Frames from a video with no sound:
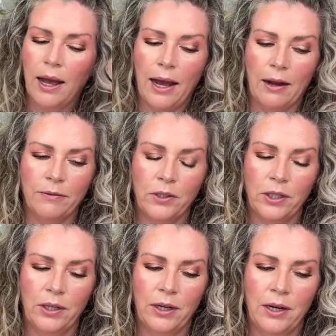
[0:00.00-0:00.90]

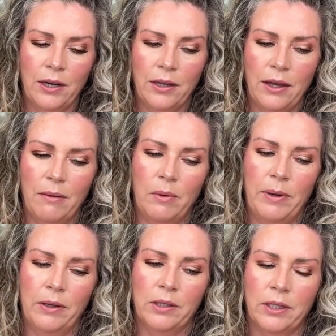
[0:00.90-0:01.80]
After the
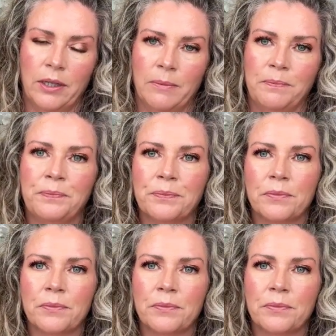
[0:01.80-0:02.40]
Emepelle serum,